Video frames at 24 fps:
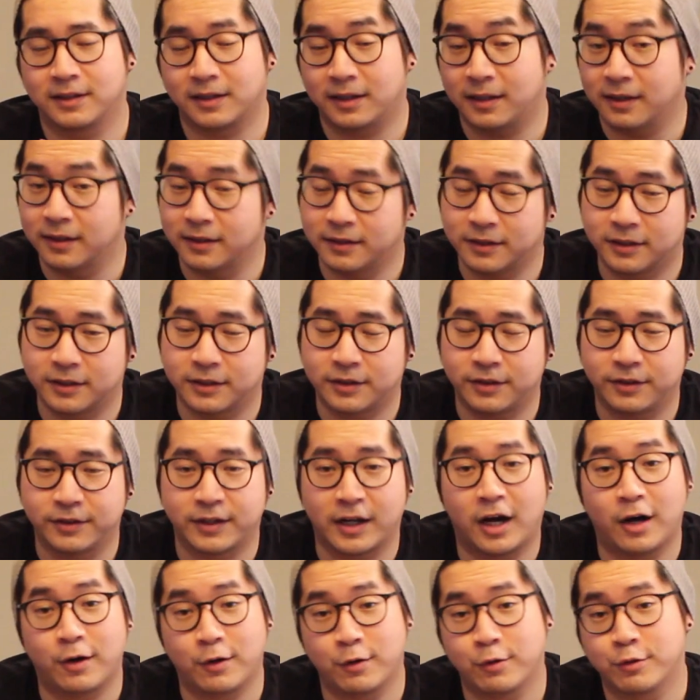Clear on
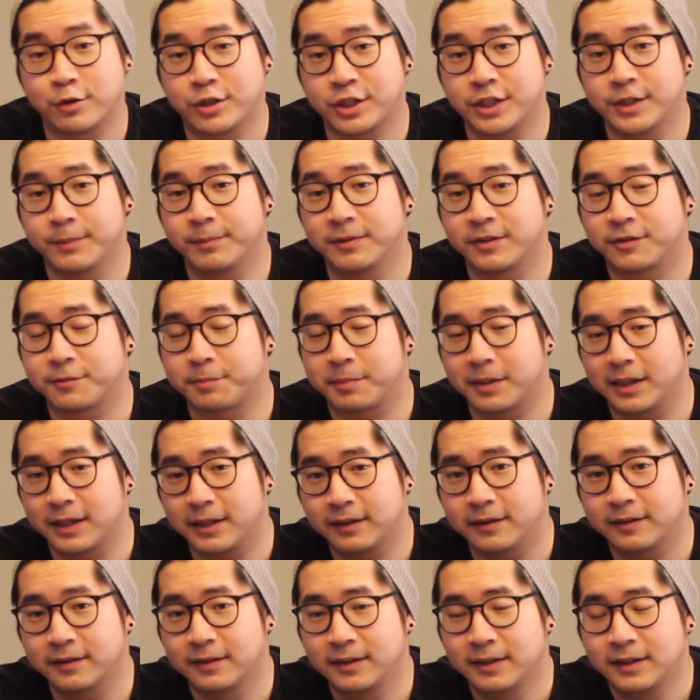how O-Sheet is
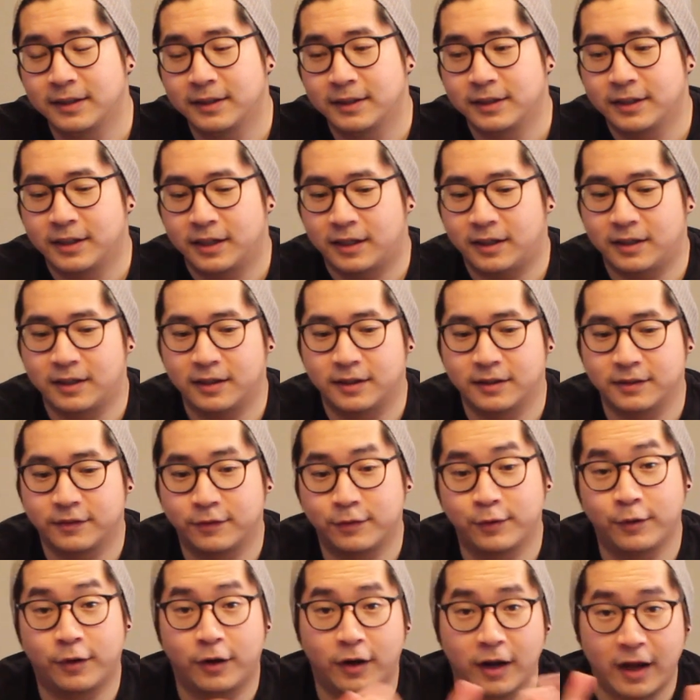played.
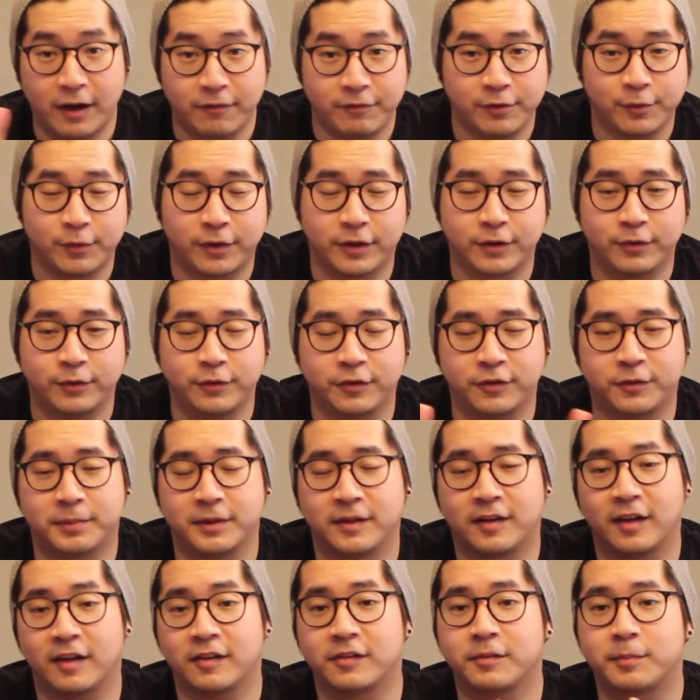To everyone who's
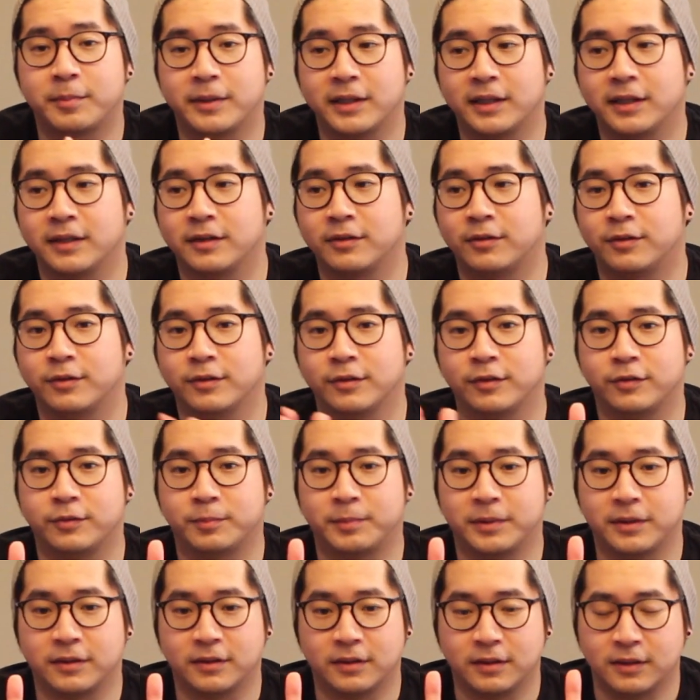been test playing or has
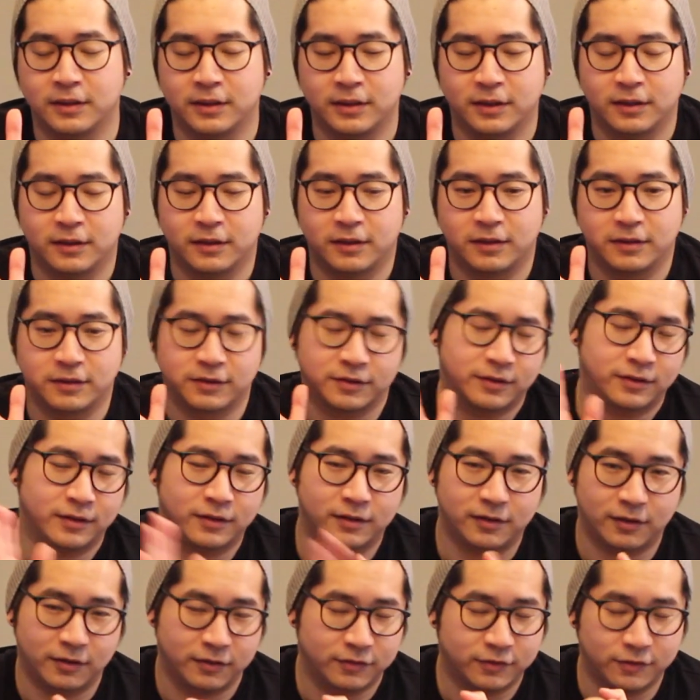been, you know,
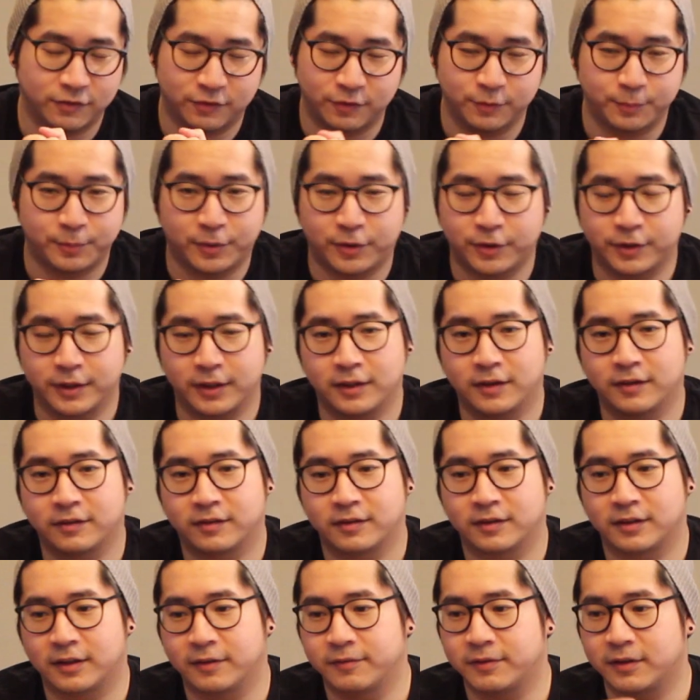also supporting
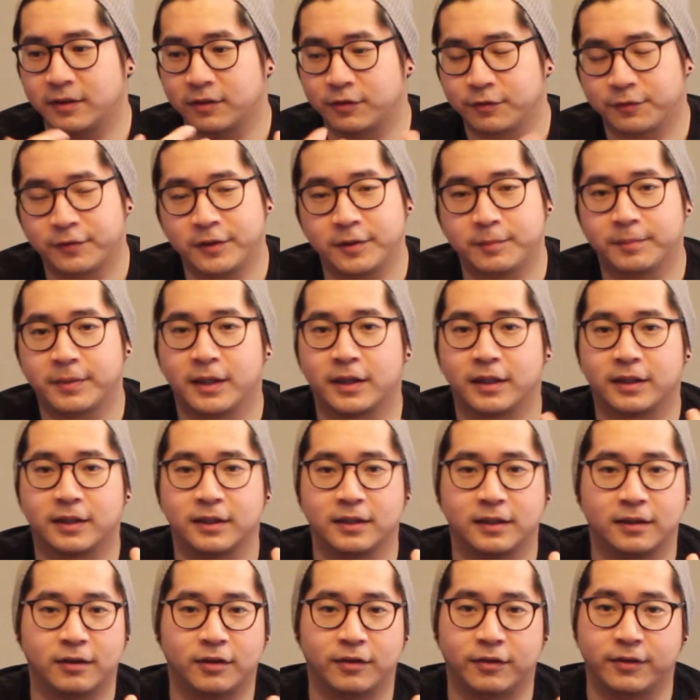us and giving us feedback
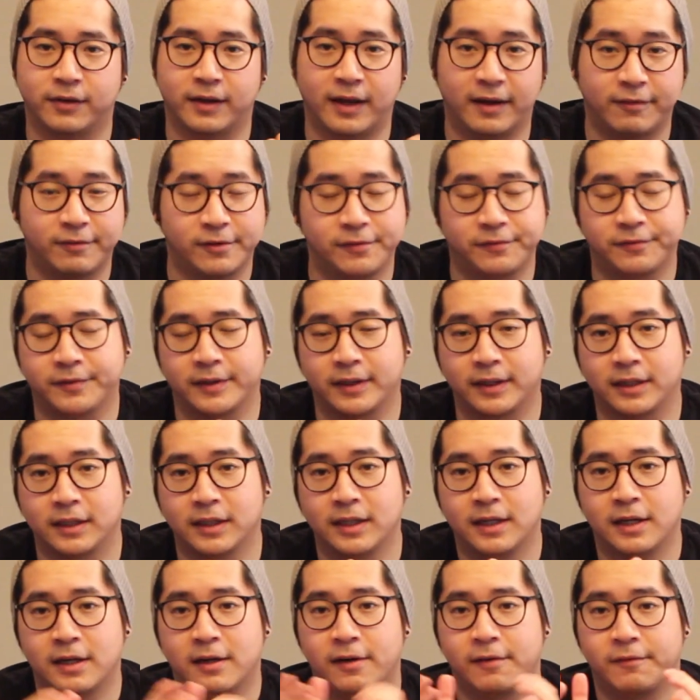on everything,
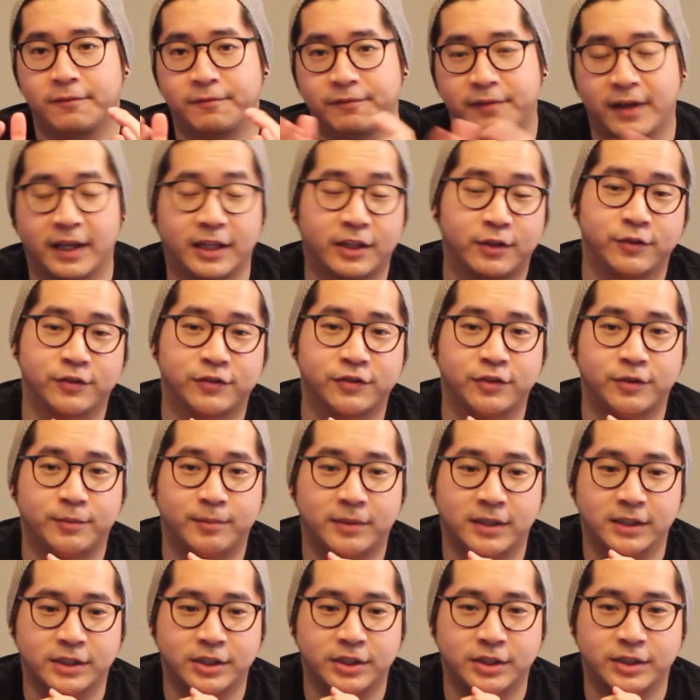thank you so
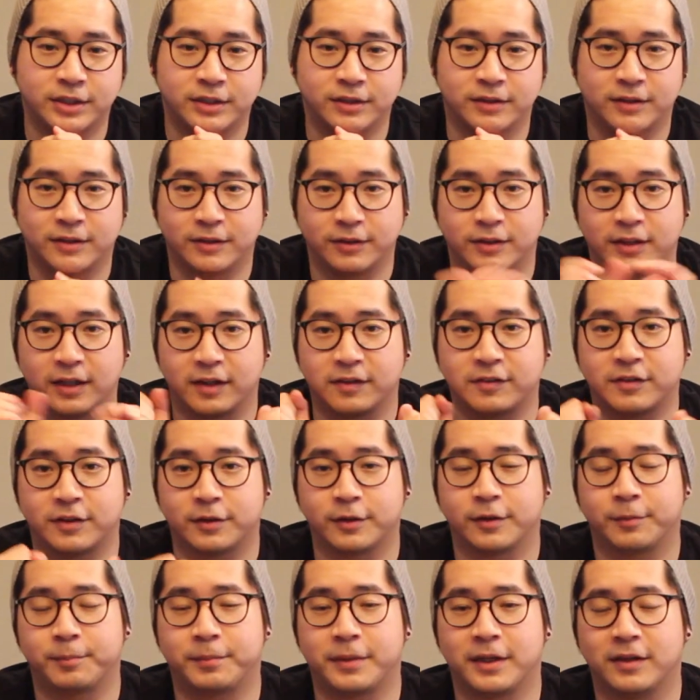much. You know, you guys
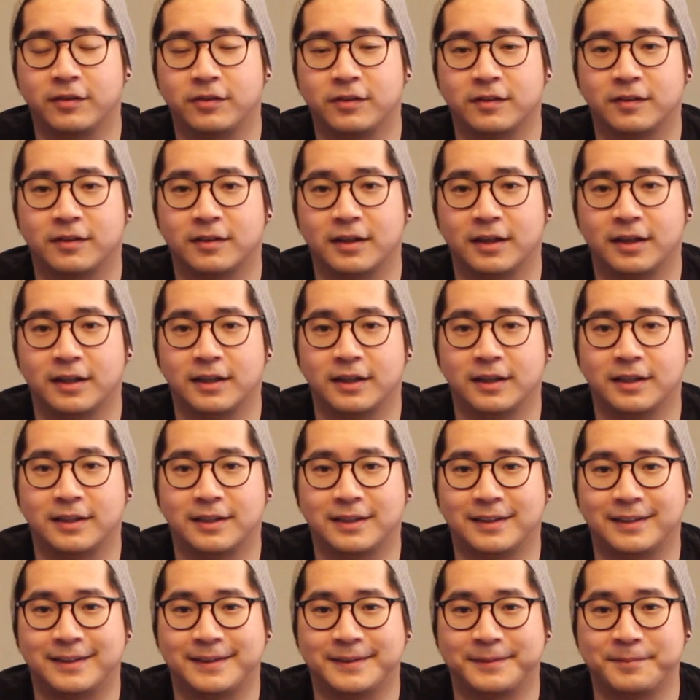are the best, and
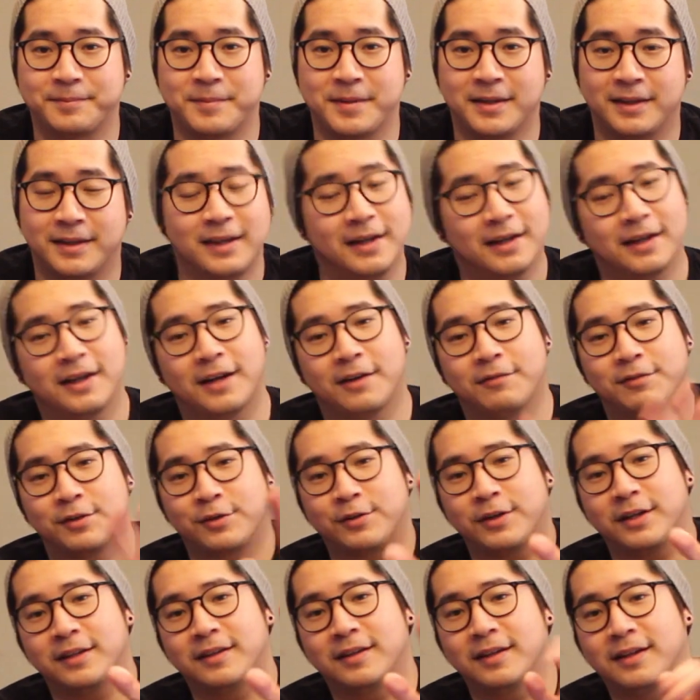yeah, have a
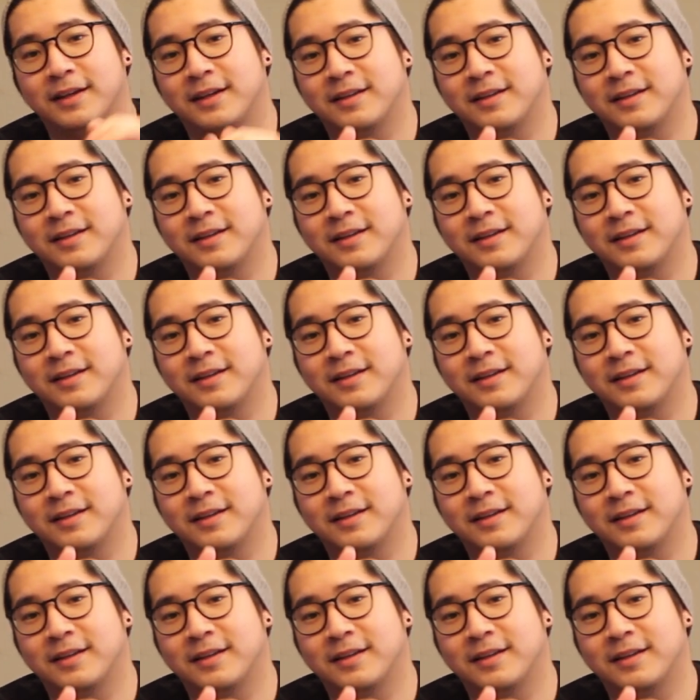great day.